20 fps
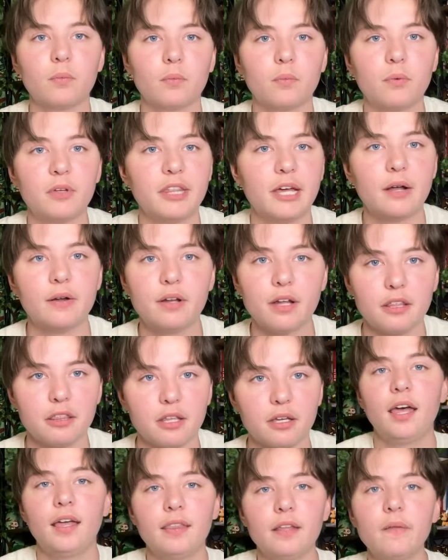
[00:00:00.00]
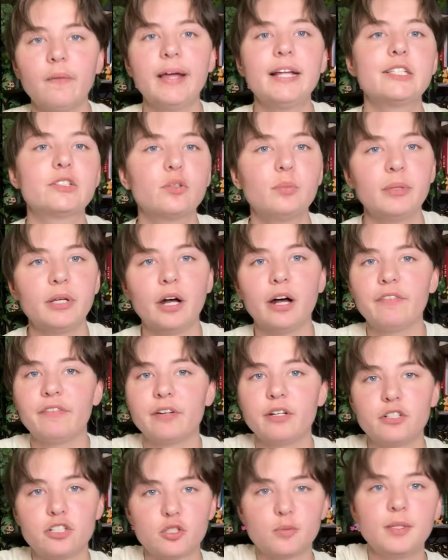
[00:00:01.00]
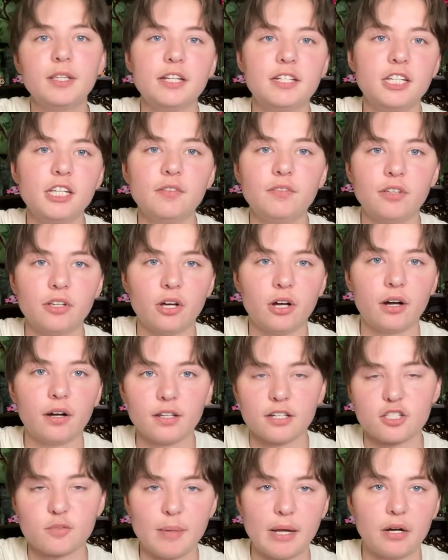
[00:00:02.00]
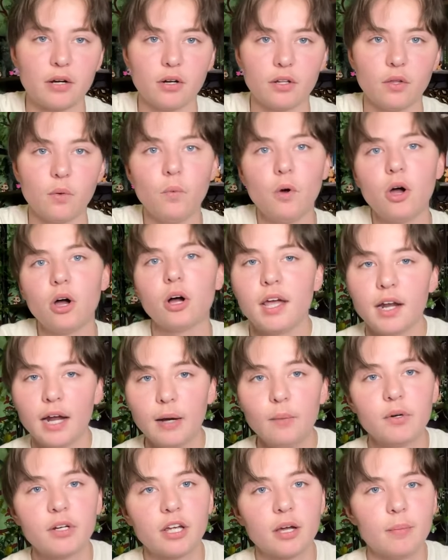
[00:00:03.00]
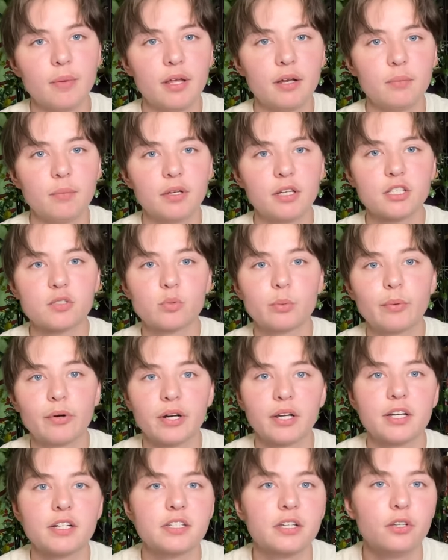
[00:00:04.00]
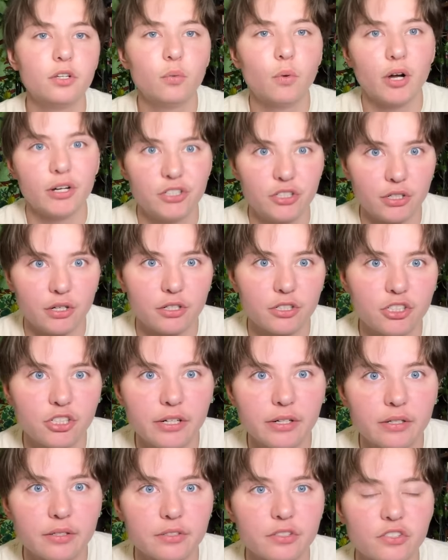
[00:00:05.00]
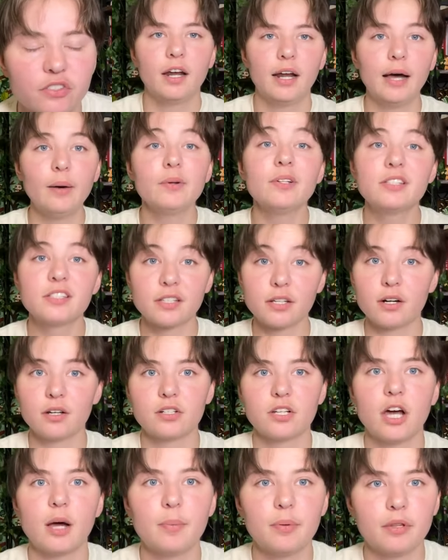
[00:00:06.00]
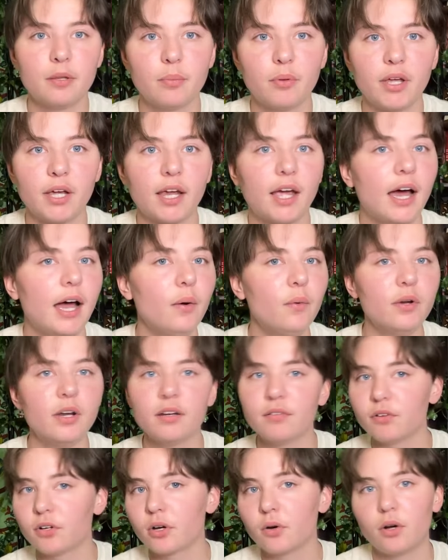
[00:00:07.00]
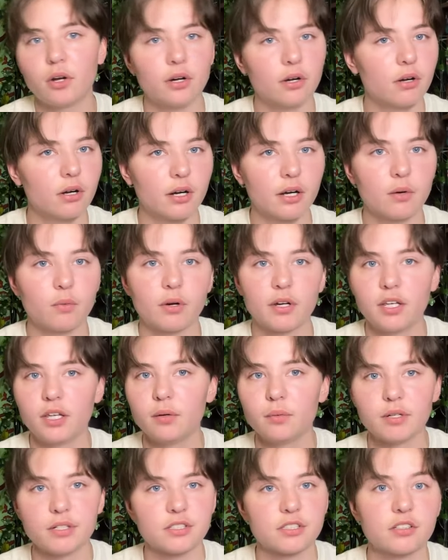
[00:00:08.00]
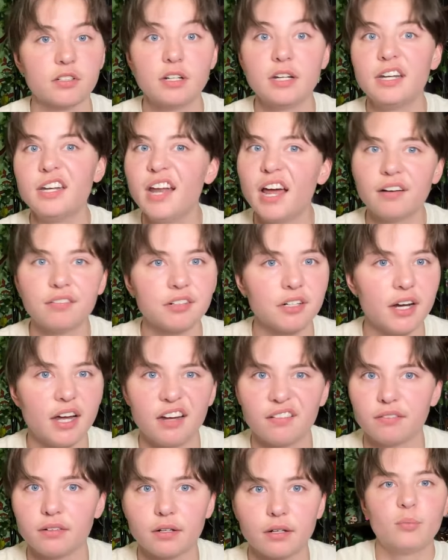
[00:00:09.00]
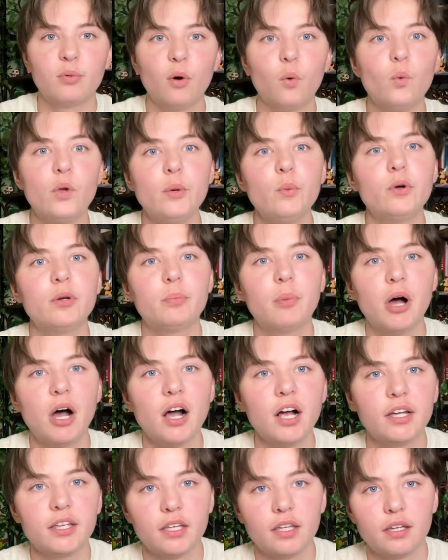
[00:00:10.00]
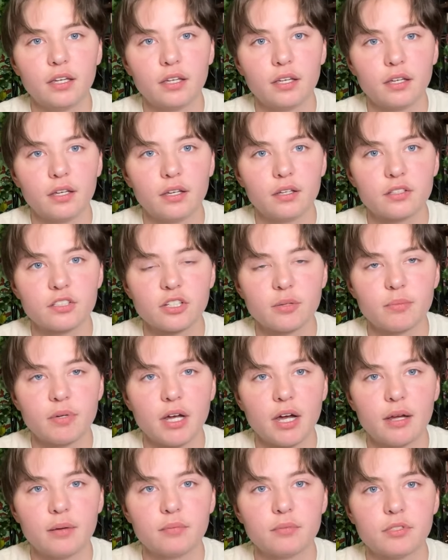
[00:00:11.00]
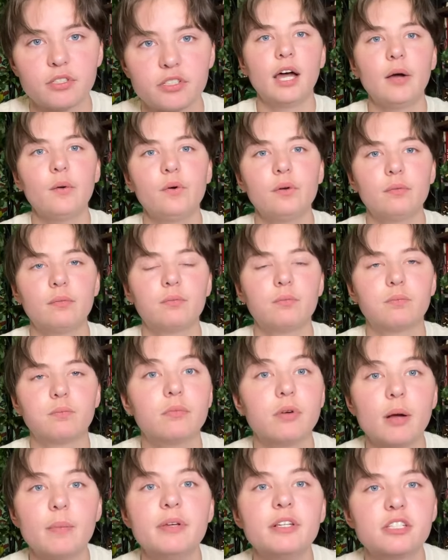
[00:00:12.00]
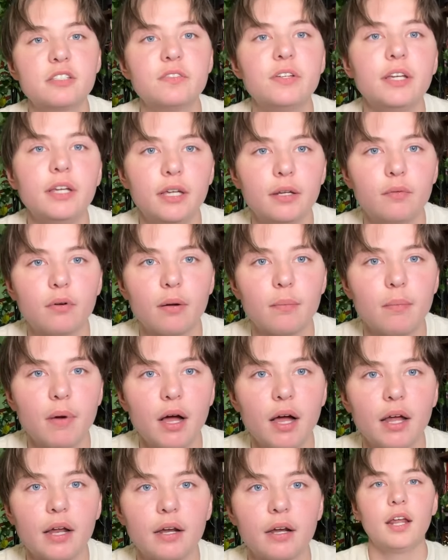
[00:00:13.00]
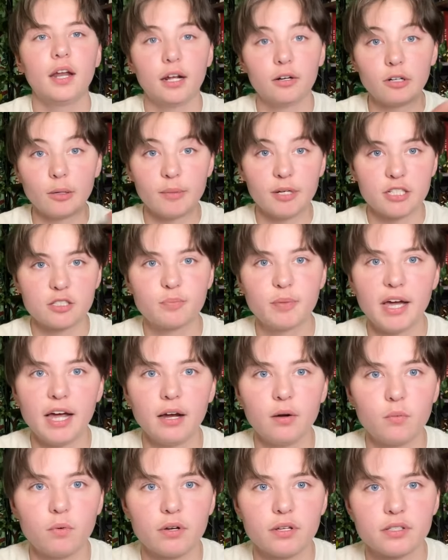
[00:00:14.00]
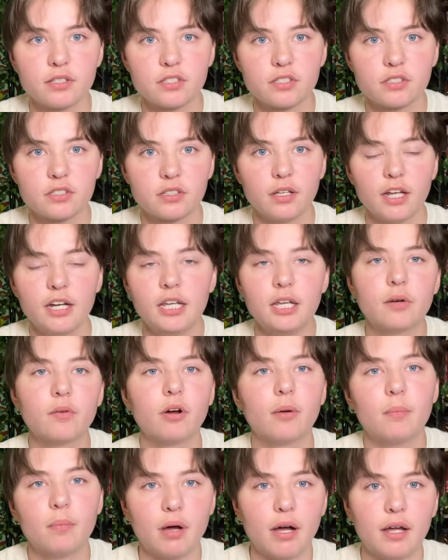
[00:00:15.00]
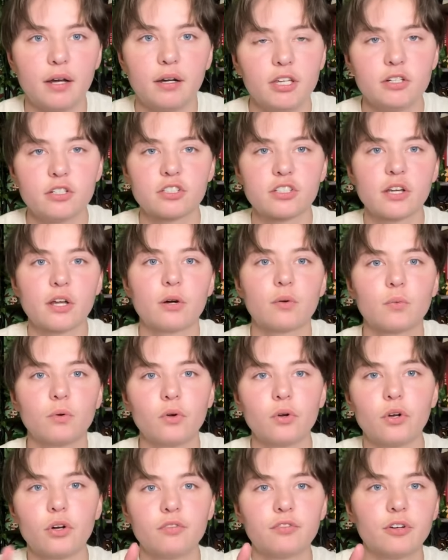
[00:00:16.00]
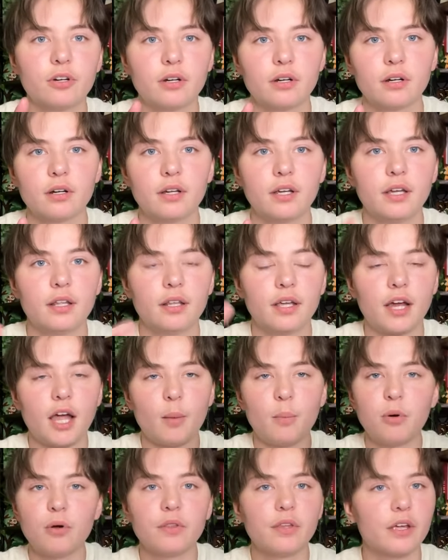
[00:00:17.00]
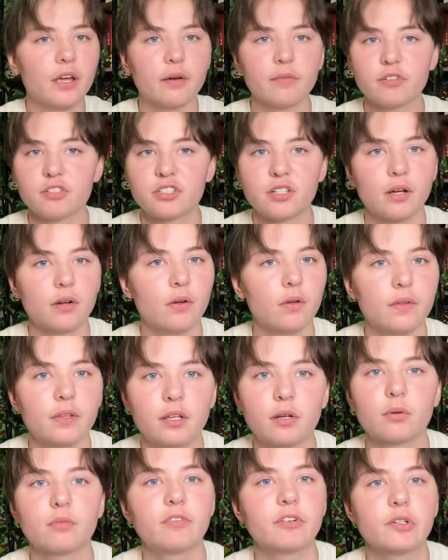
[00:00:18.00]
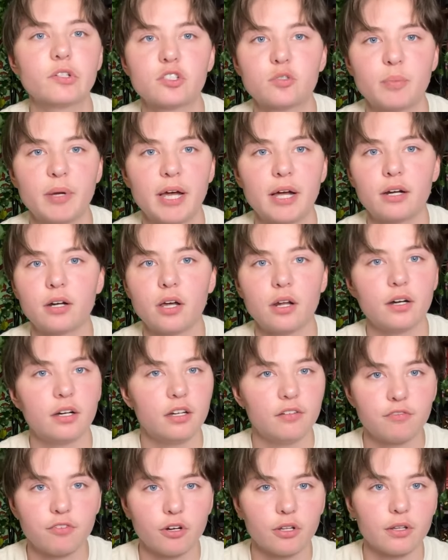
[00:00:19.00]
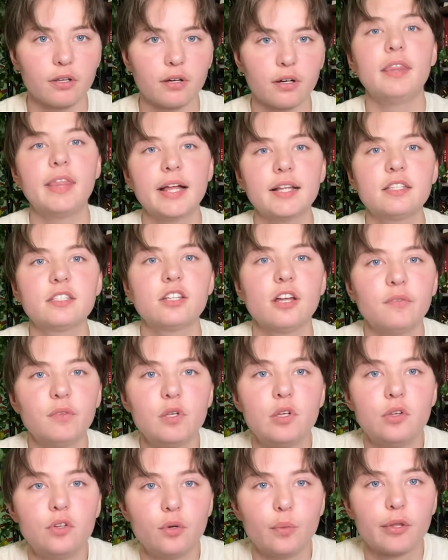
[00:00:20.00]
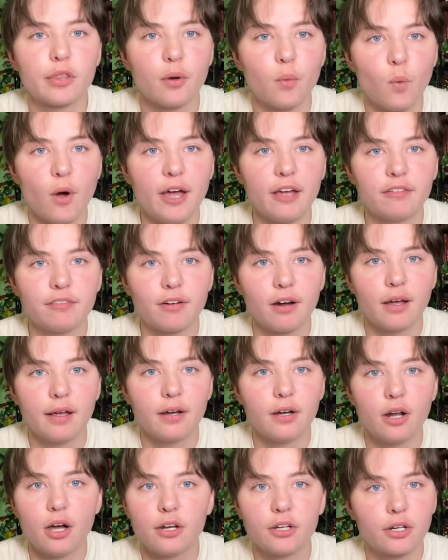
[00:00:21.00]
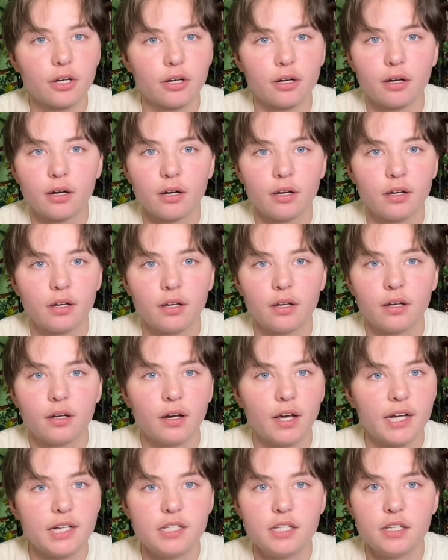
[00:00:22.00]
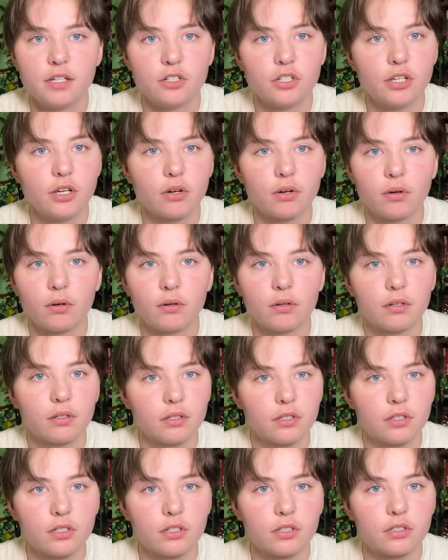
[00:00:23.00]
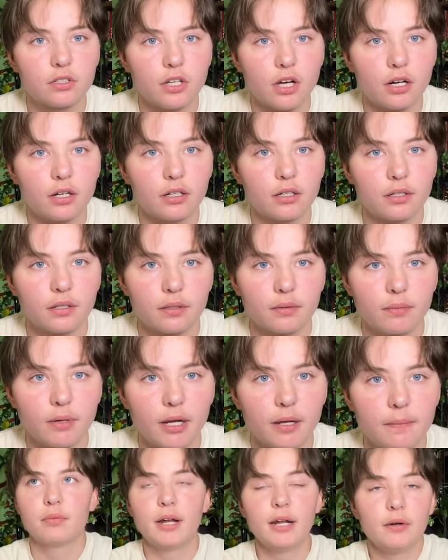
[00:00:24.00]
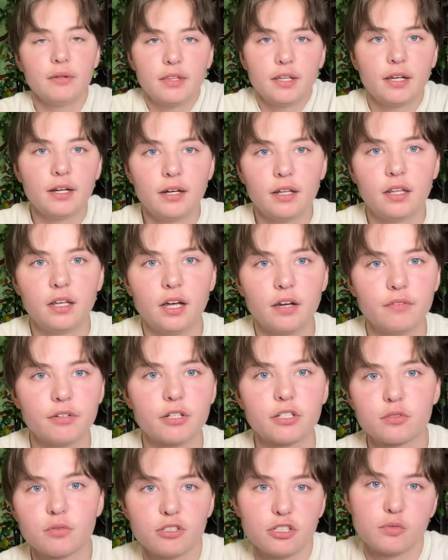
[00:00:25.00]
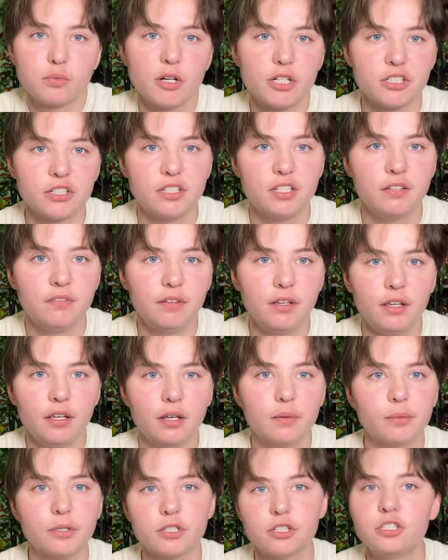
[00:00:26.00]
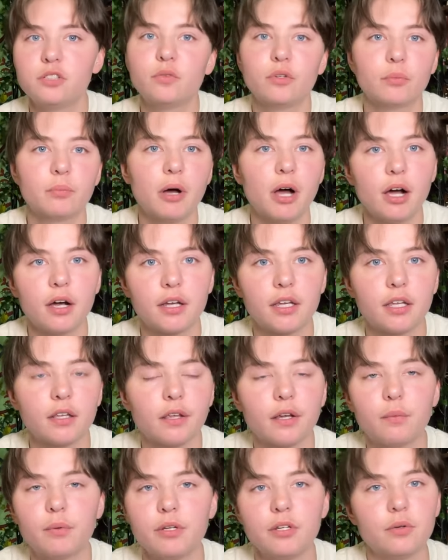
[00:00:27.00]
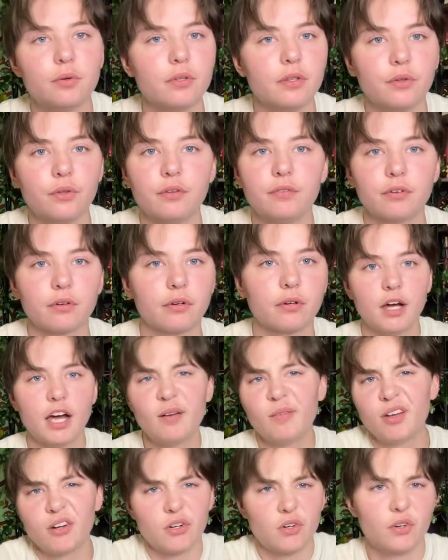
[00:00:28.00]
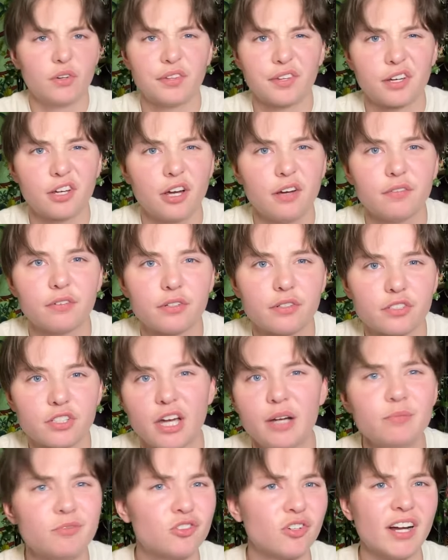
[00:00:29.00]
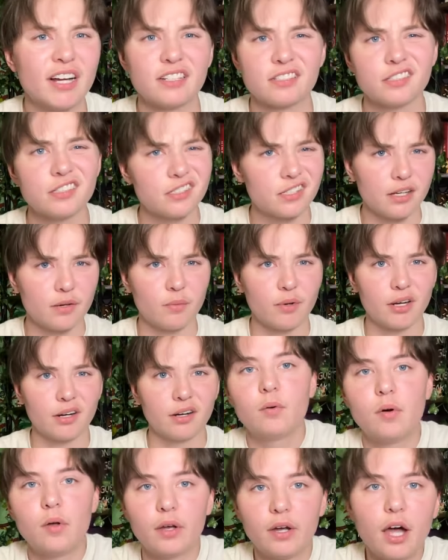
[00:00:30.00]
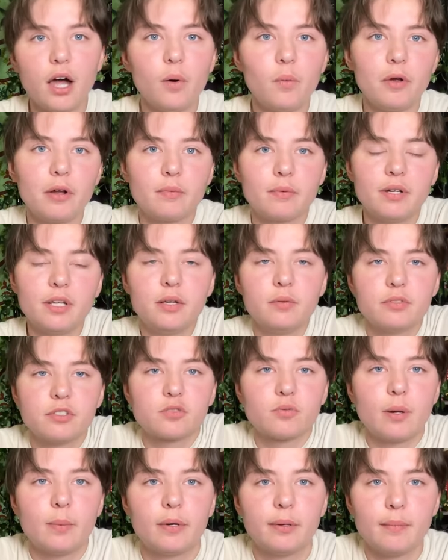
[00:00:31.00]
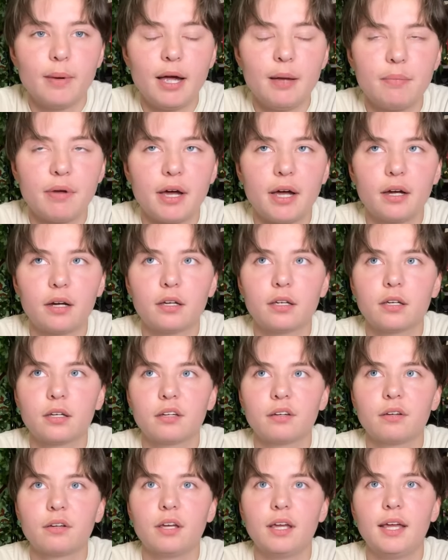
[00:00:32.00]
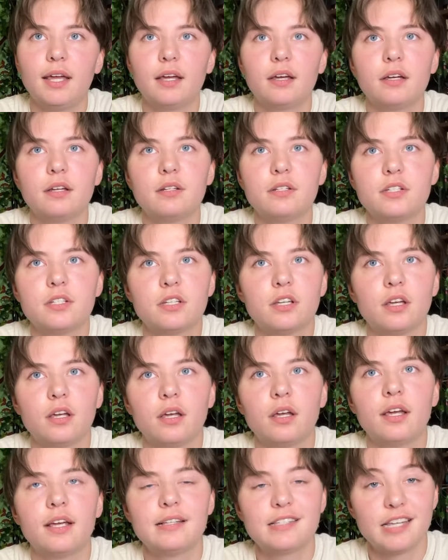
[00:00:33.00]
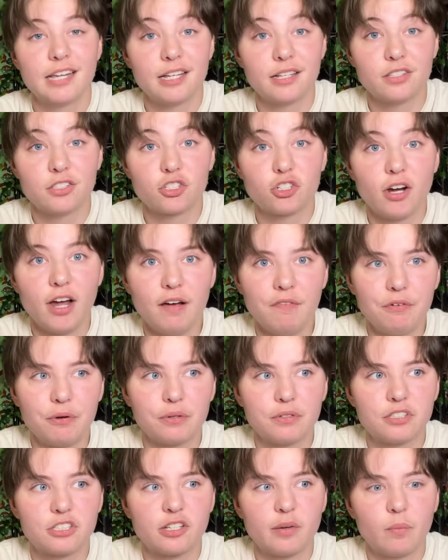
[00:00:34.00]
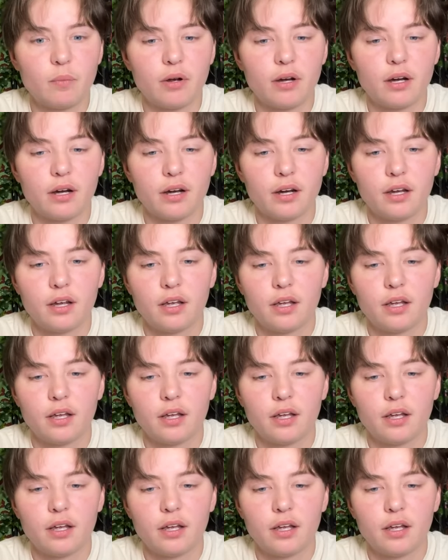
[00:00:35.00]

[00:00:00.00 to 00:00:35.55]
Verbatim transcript: without nothing. And the lights would be off and it'd just be the TV on that's mounted on the wall. And I would come in because we'd want to continue watching our shows and I would sit on top of the blanket. I would never go under it where he was, never ever. But we would pocky sometimes. I would rub his feet, he'd rub mine. And I rubbed his back once, and he rubbed mine. He just kind of rolled over, and like I pulled the covers down only to reveal his back, not any further. That's stuff that you do with a wife, right? Not your 19 year old daughter, right? But I don't think anything of it because we're just watching TV and we're just doing Pocky like we do in the living room. I'm not under the covers. I'm dressed. This ain't weird. Well, it got weird when he was rubbing my back and his hands traveled somewhere